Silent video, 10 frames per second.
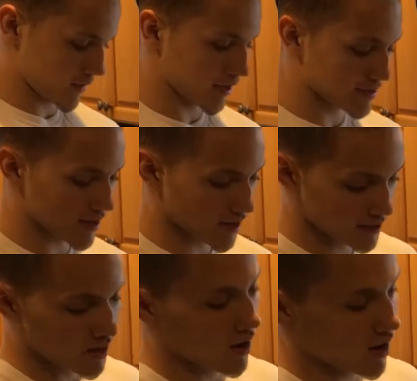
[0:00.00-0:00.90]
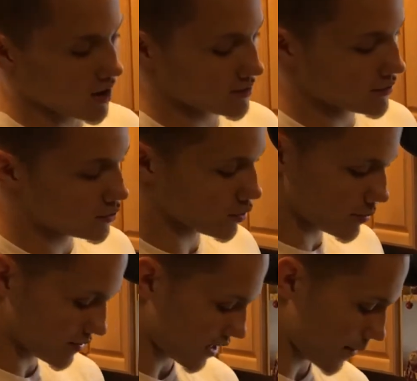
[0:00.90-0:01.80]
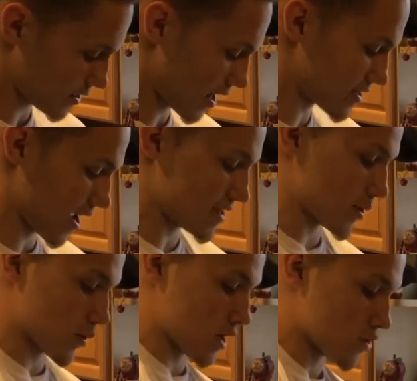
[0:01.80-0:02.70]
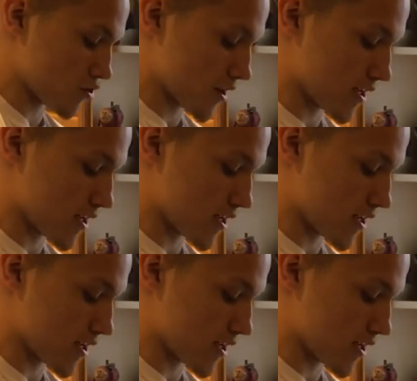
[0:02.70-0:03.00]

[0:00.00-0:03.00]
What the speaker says: like I said, 2 scoops of Diamondized ISO 100.